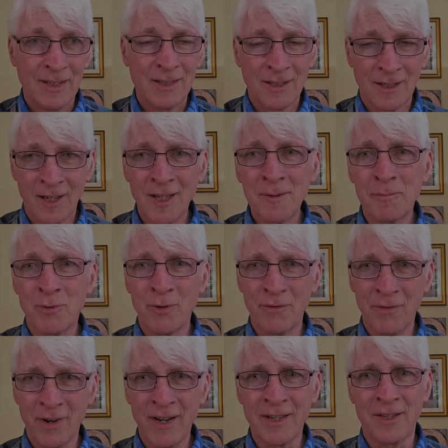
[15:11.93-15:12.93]
God
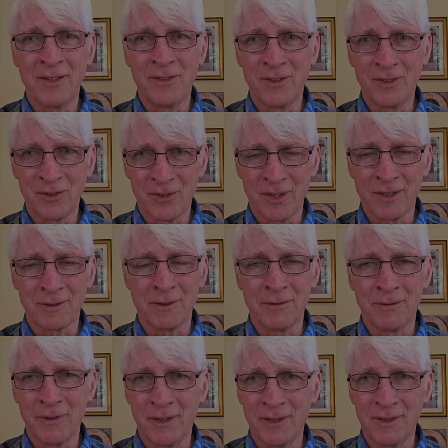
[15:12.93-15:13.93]
provided the
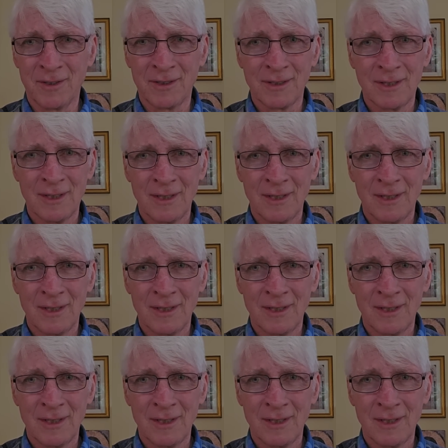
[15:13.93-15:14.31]
sacrifice.